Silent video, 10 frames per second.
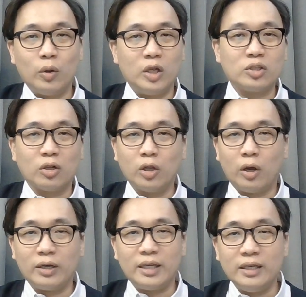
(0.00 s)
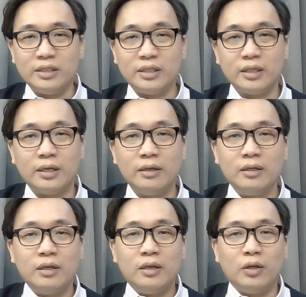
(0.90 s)
Is a lot easier,
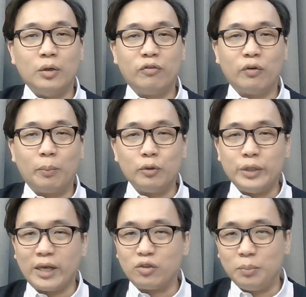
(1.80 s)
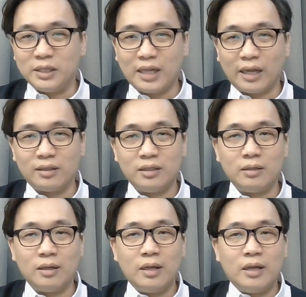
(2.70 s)
for projects to be started,
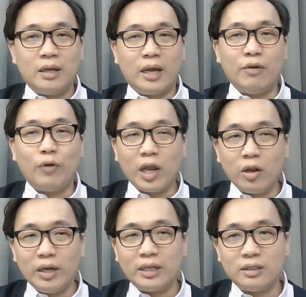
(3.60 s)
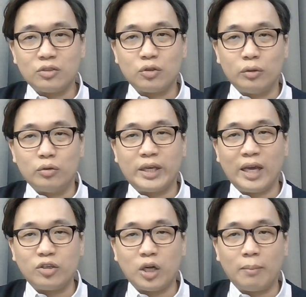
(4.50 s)
and regulators got to
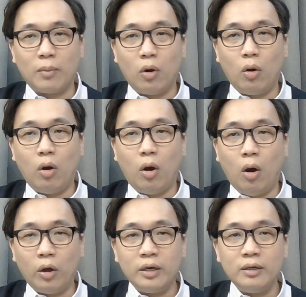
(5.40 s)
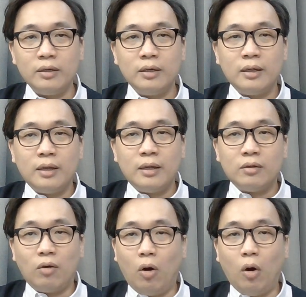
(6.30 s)
catch up on
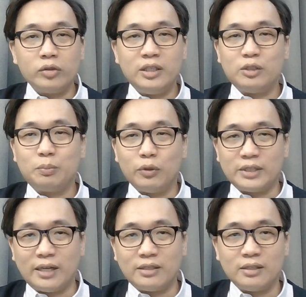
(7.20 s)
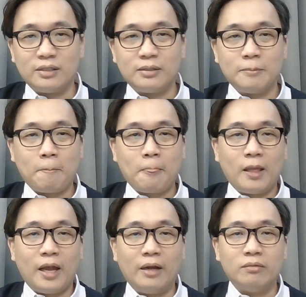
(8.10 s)
all these processes,
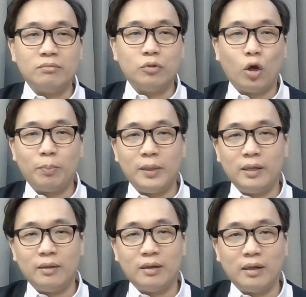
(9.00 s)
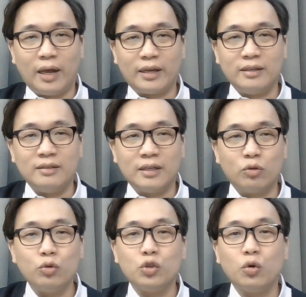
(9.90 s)
and not be like in
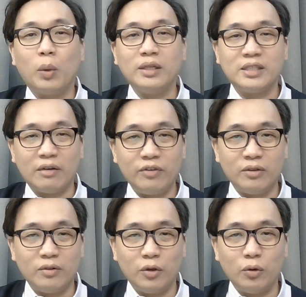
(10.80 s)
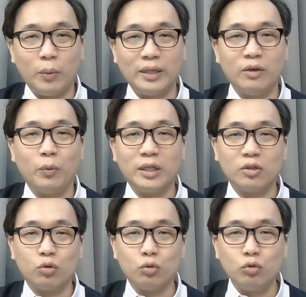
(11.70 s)
2017, where they
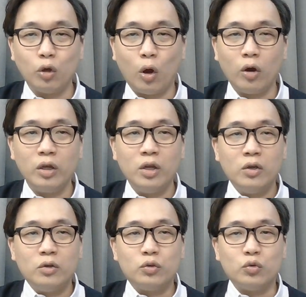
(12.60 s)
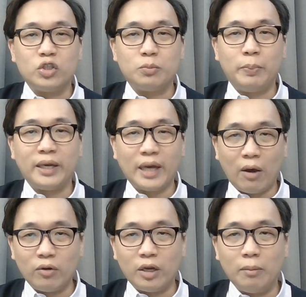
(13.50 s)
waited too long to speak
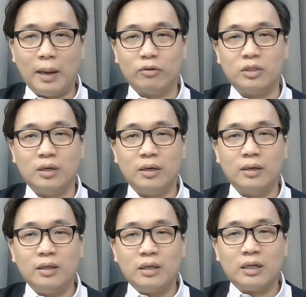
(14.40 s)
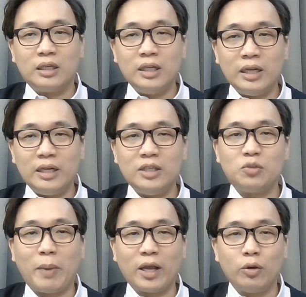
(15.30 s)
out about the clearly
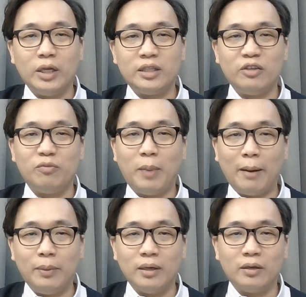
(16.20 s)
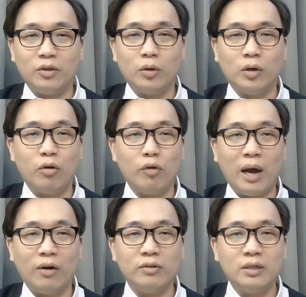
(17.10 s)
speculative bubble,
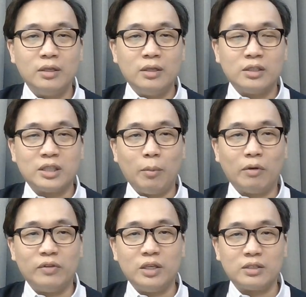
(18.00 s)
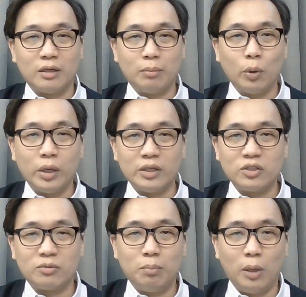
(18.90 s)
around some of these
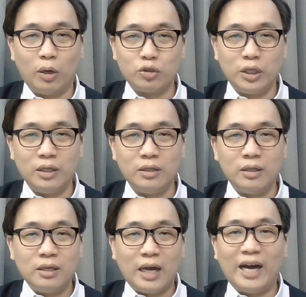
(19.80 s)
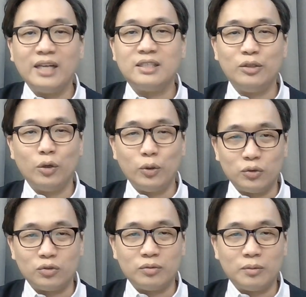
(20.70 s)
bogus blockchain ICOs.